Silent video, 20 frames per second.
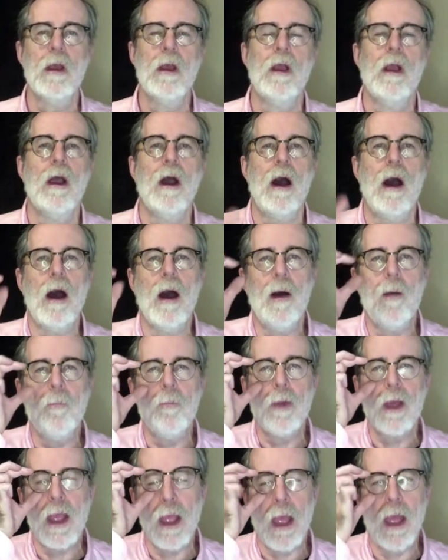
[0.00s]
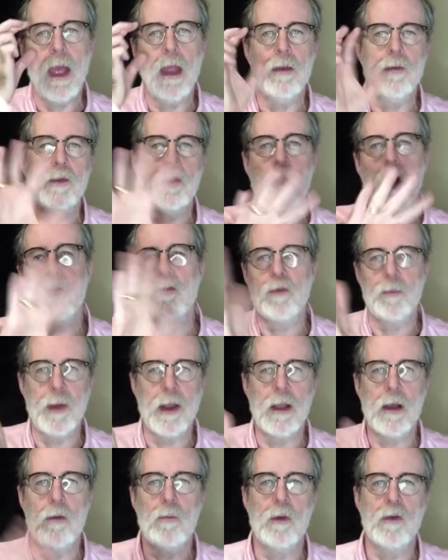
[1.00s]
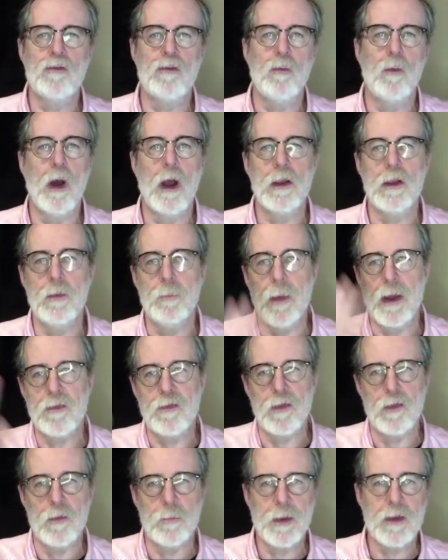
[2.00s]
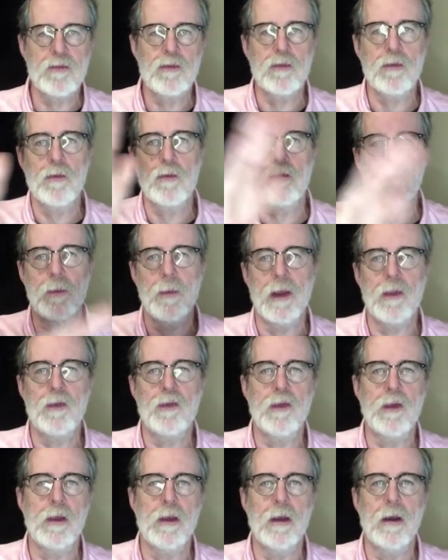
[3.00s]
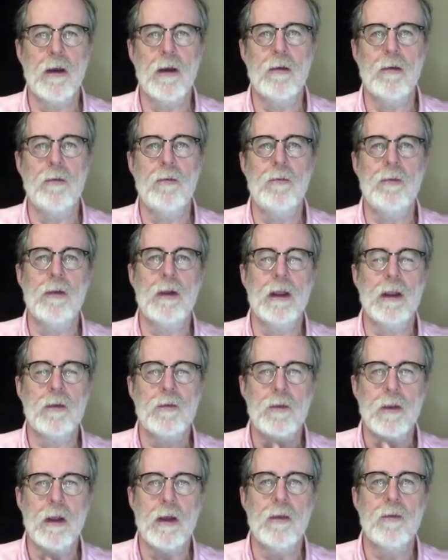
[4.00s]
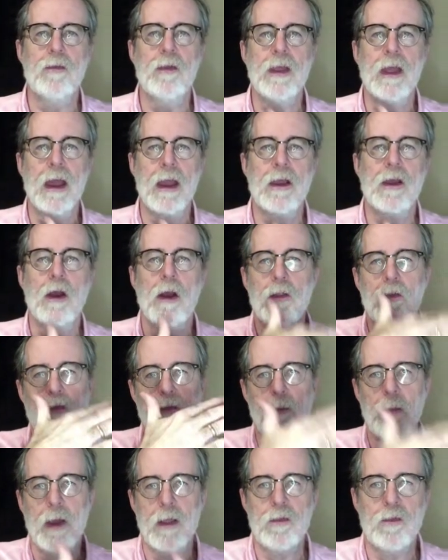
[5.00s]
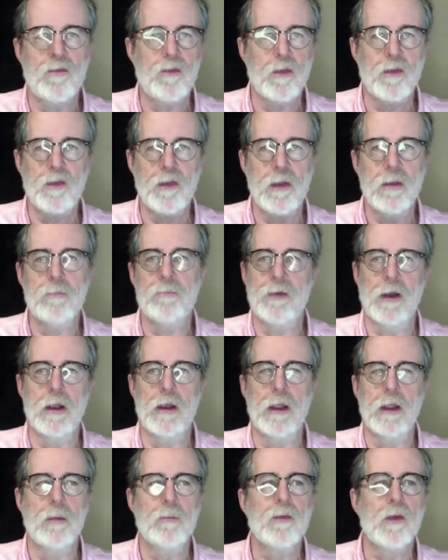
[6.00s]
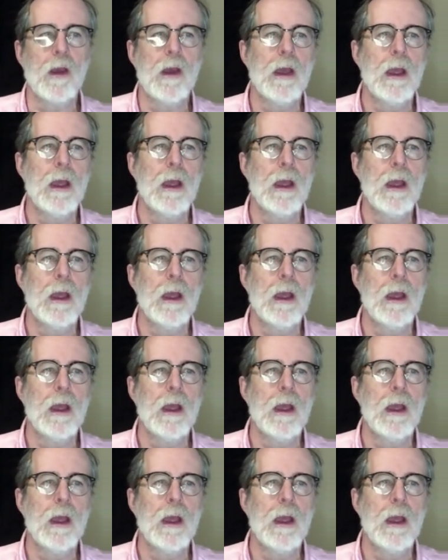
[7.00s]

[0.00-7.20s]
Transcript: And depending on what you want, you might see the pictures, you might see the icons, you might just see file names.